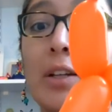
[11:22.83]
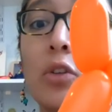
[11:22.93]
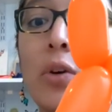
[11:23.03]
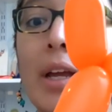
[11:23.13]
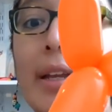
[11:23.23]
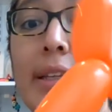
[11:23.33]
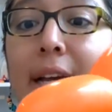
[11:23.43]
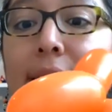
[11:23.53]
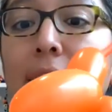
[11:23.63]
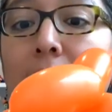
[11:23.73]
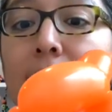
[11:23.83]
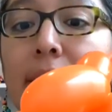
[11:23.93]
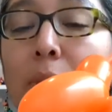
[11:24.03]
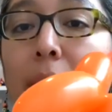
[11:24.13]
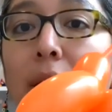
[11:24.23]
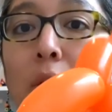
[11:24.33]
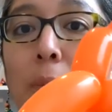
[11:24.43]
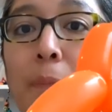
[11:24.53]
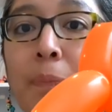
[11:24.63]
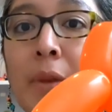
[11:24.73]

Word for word: and you can just. This is what I do.